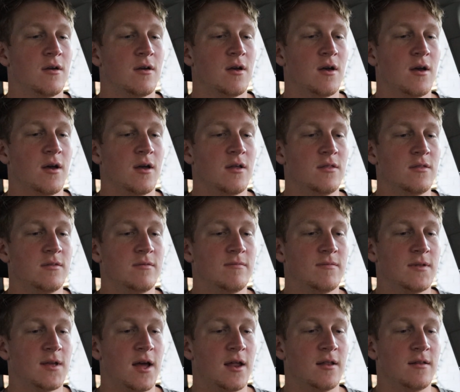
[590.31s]
and
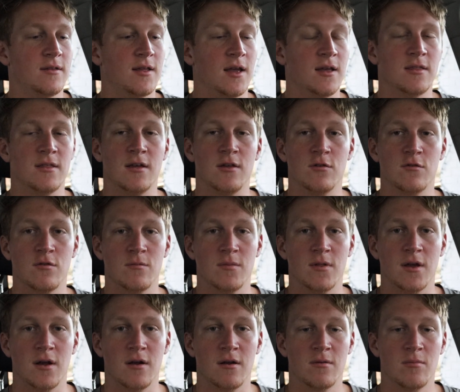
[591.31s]
kind of take things from
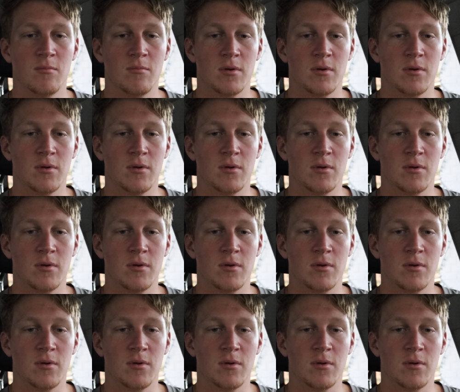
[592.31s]
there.